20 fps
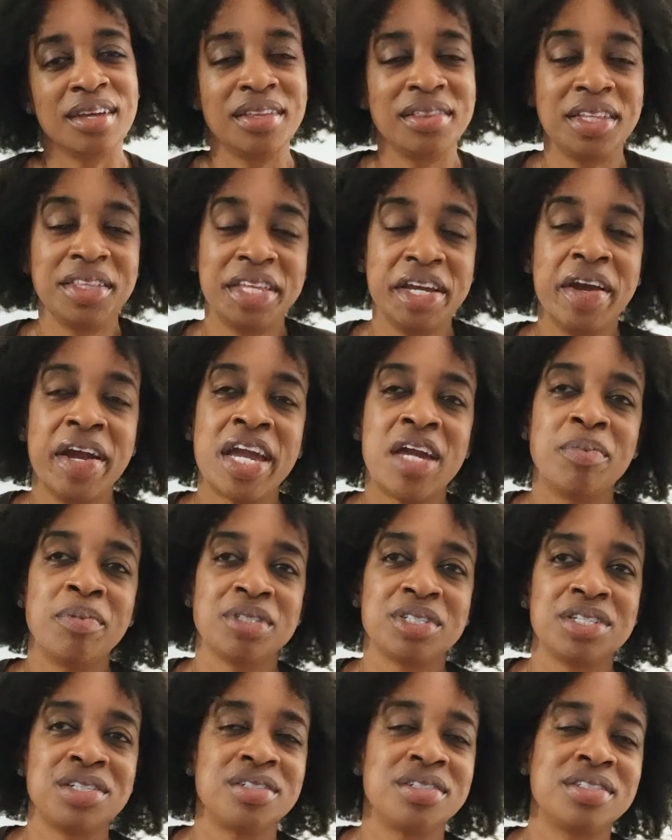that they're able
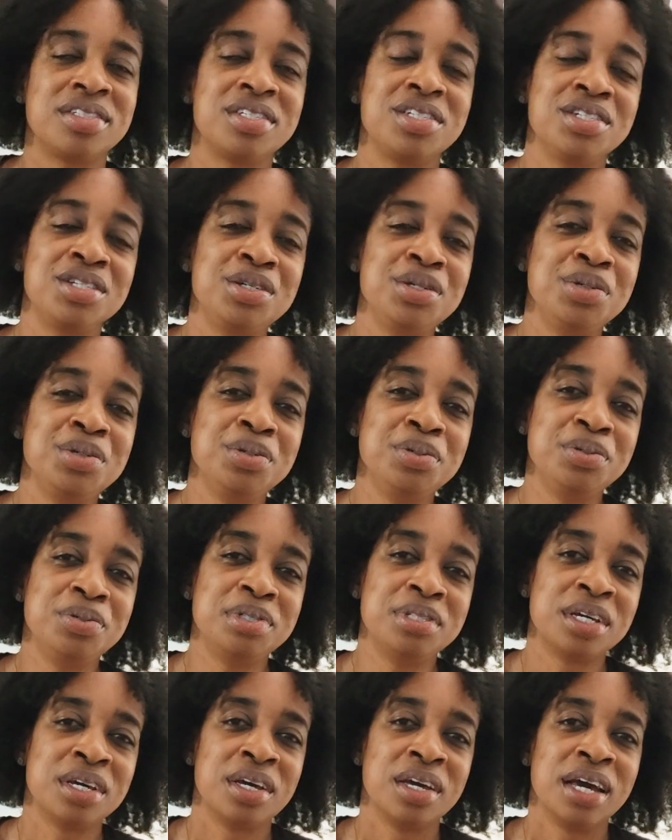to
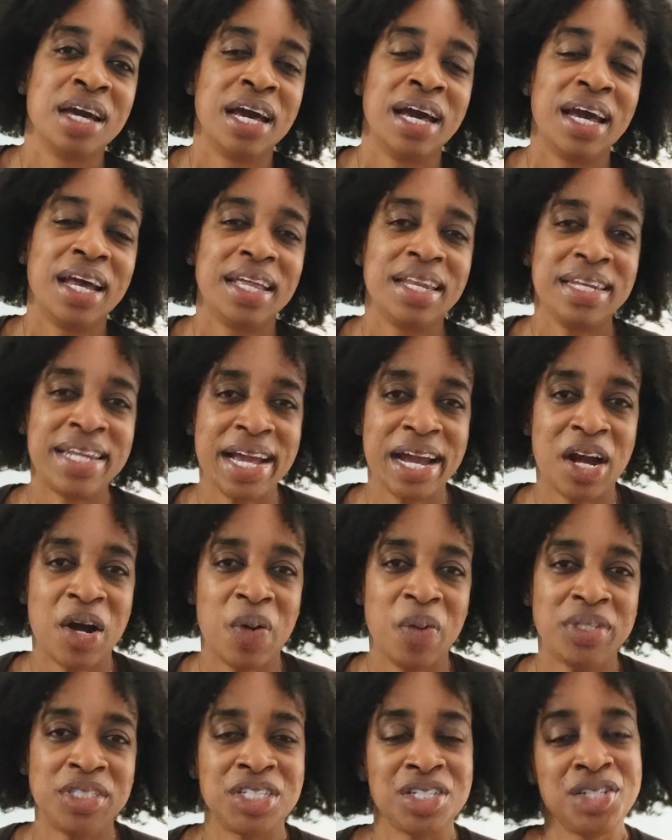use
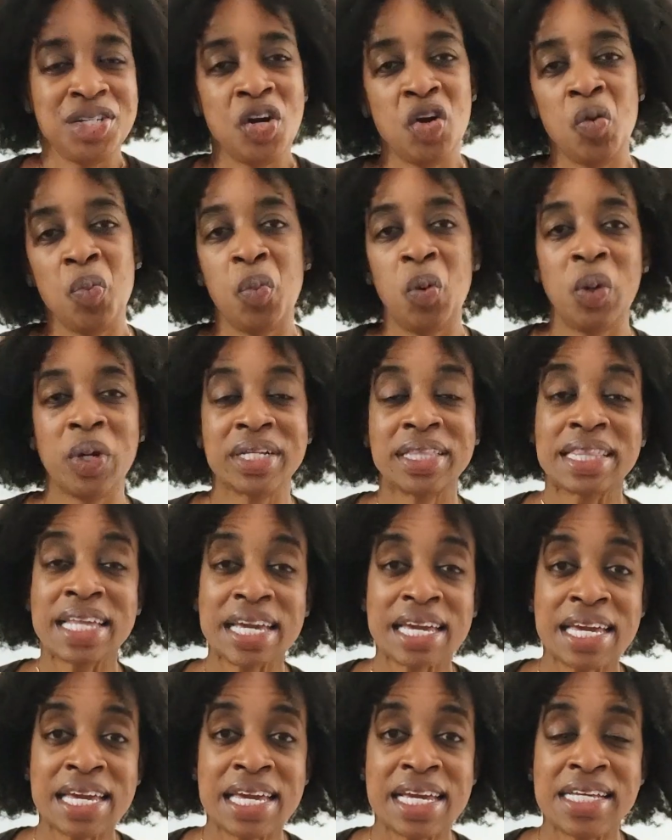now, and to know more
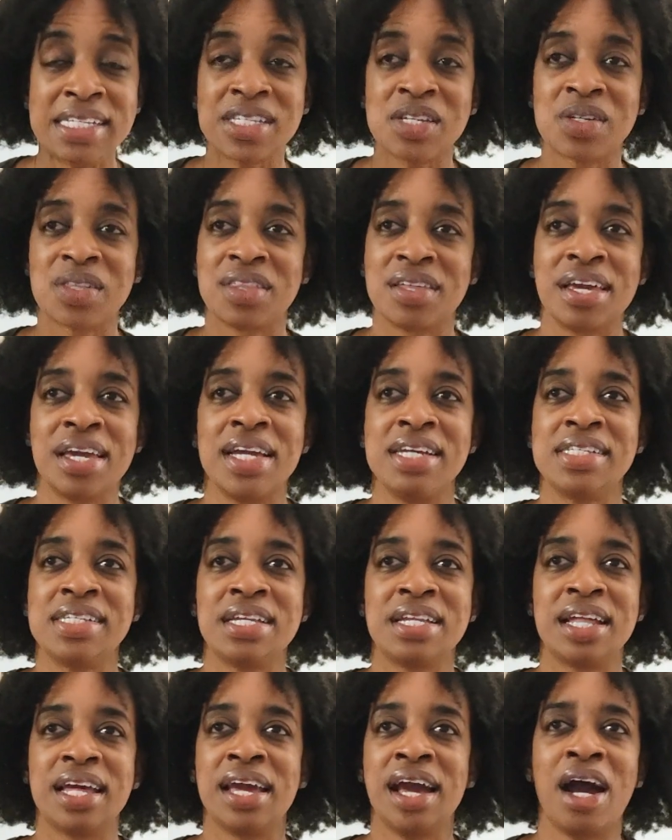things, or things
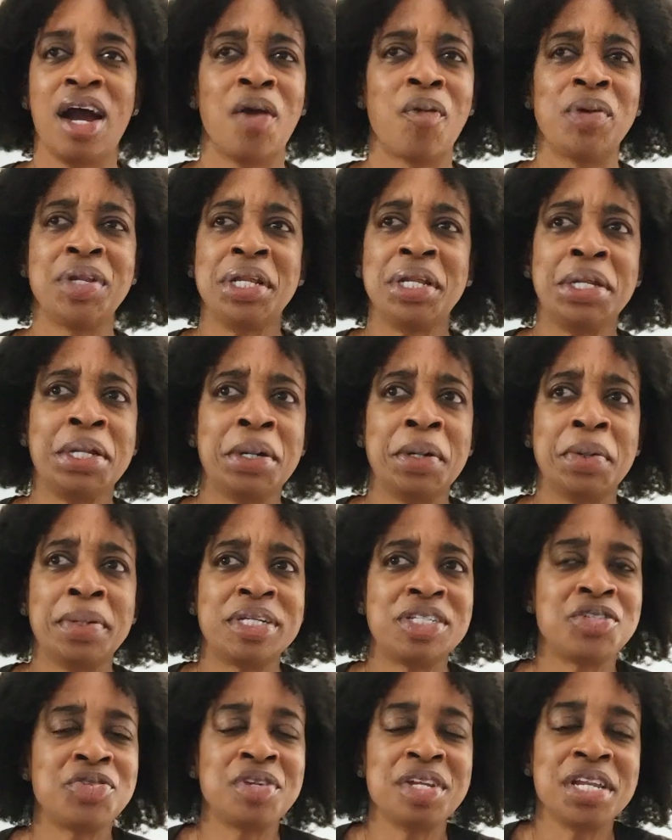that they already know
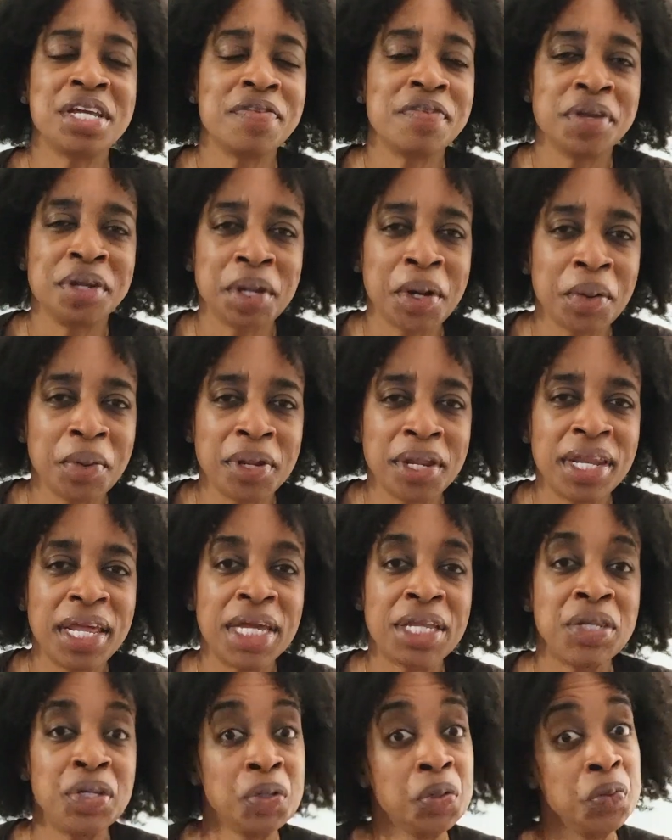that you didn't even know that
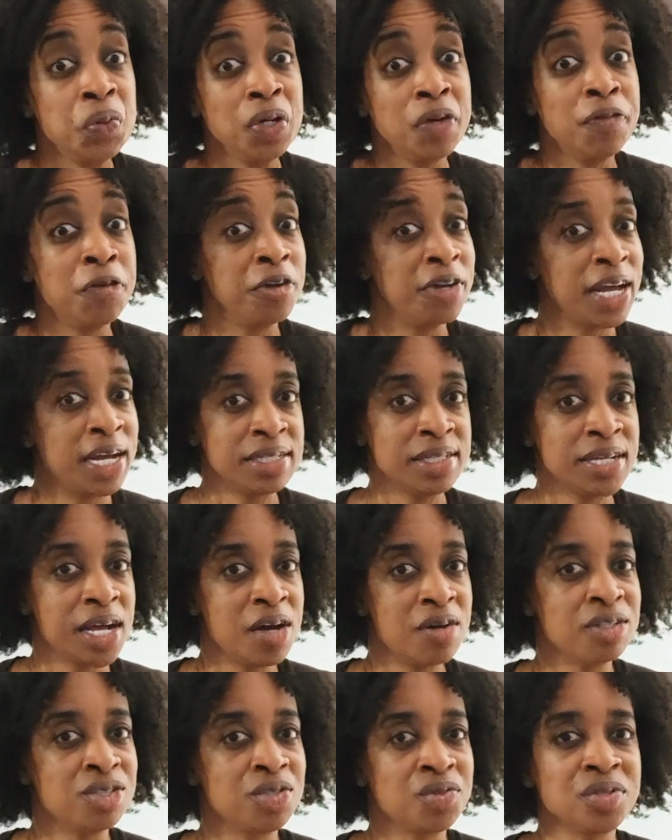they knew if you're not
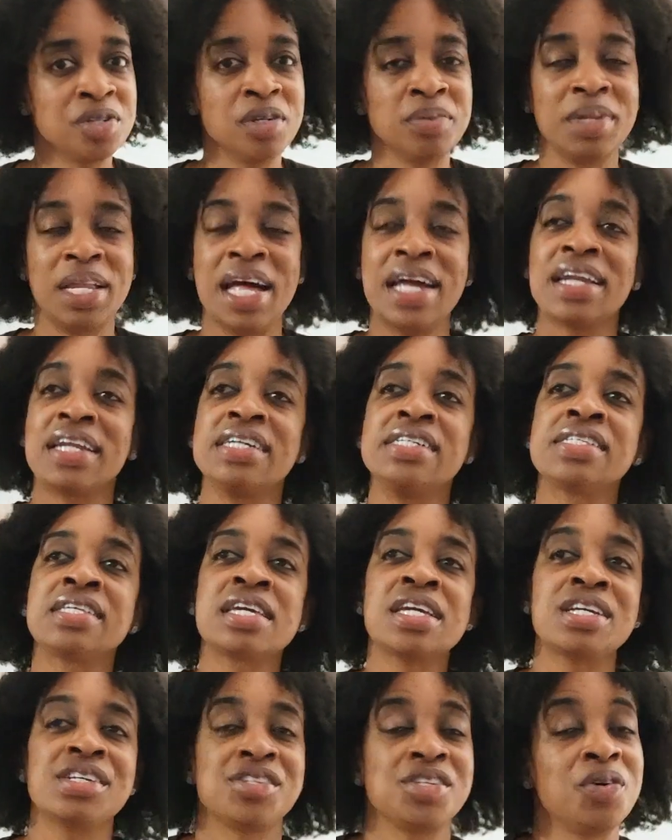talking to them. A lot of these
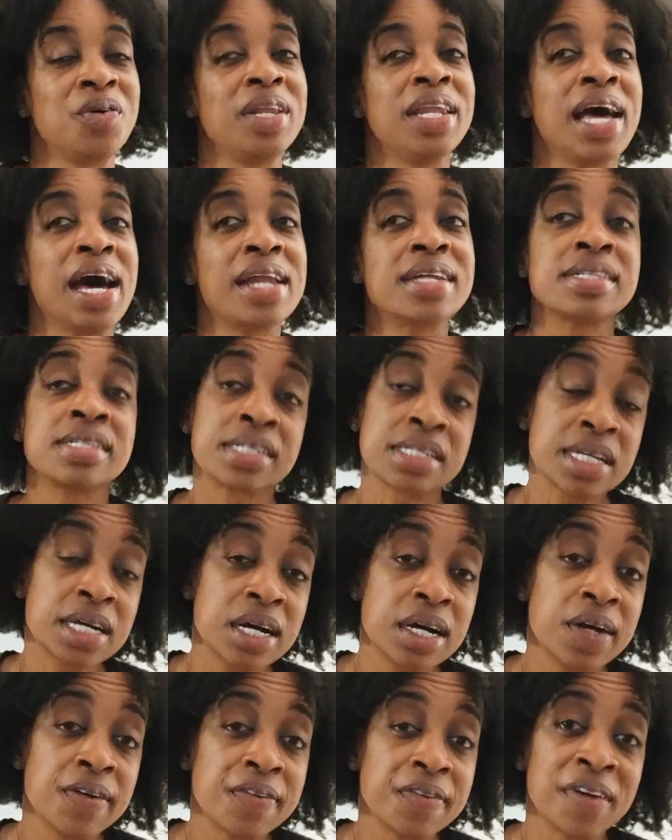kids know a lot of
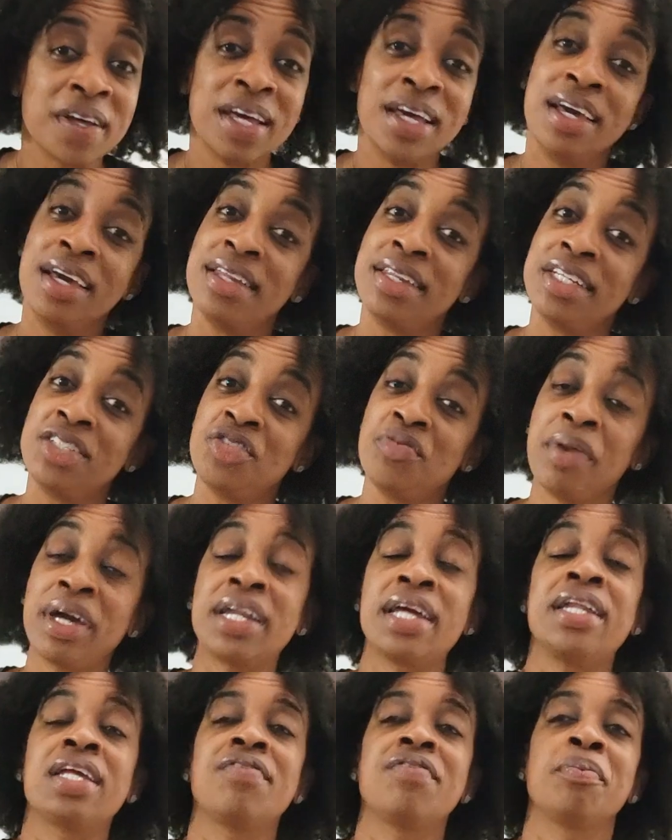stuff that you might
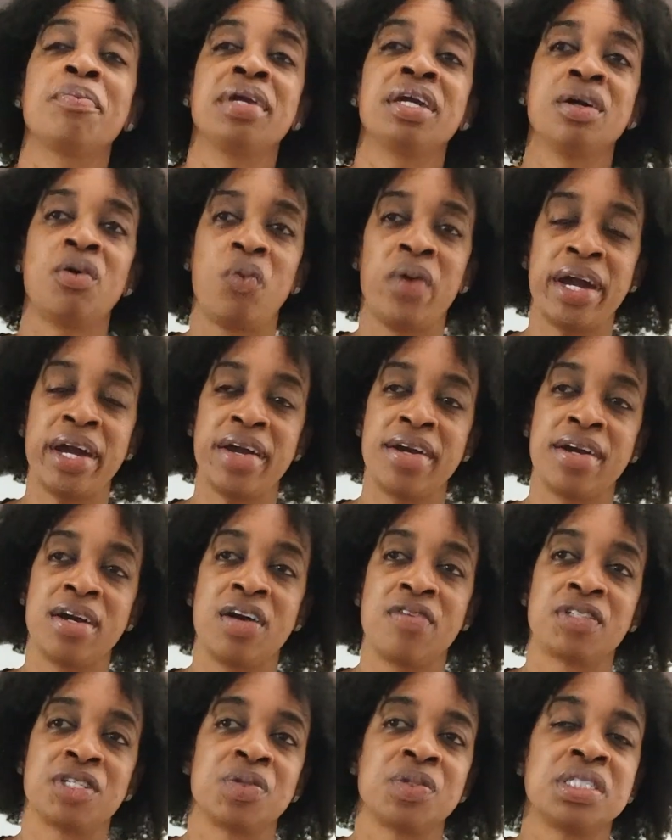not even be aware
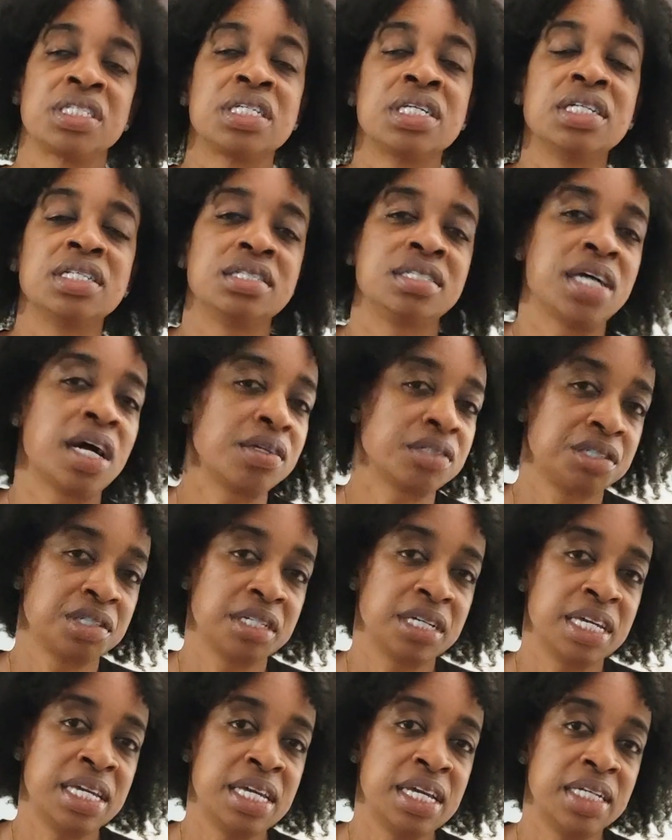of. So it's good to talk to
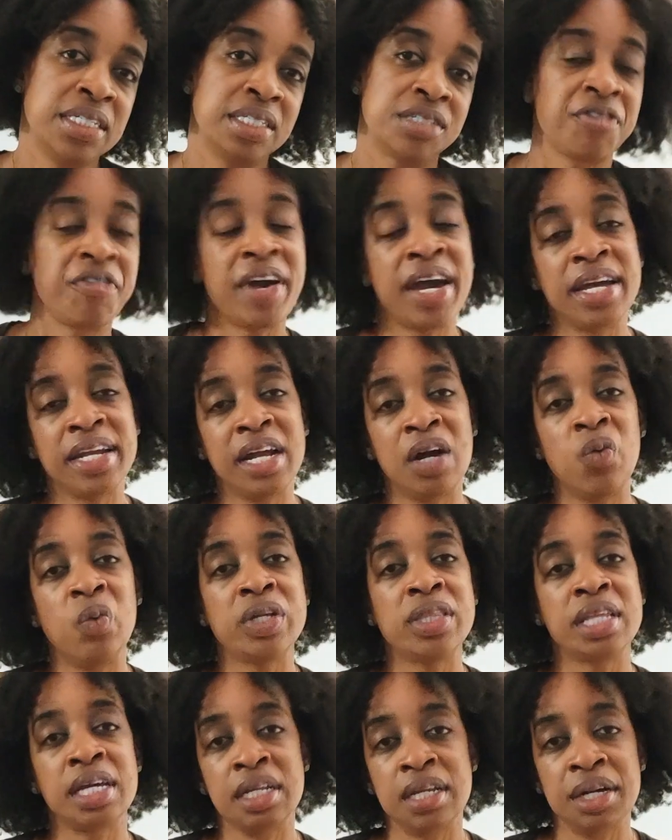your kids and to find out
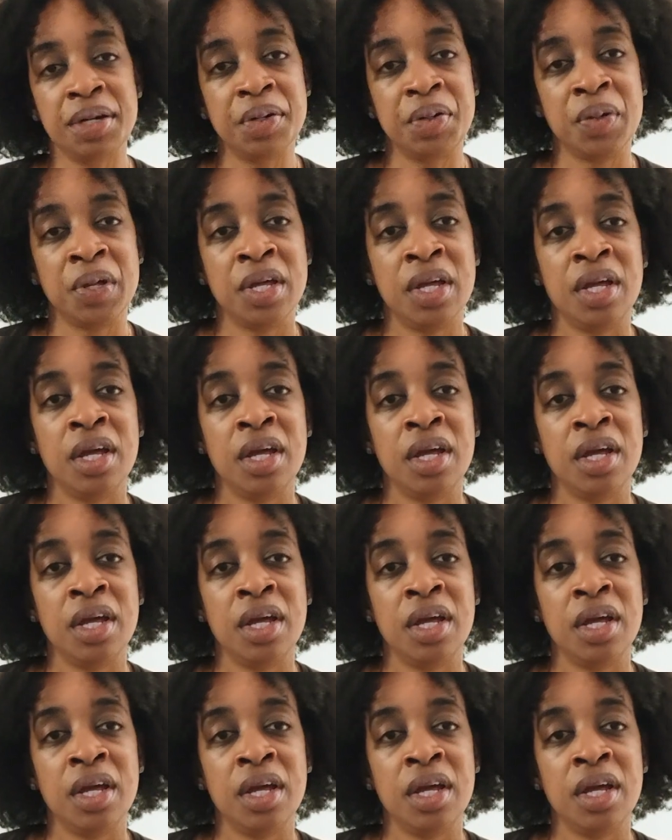what they know.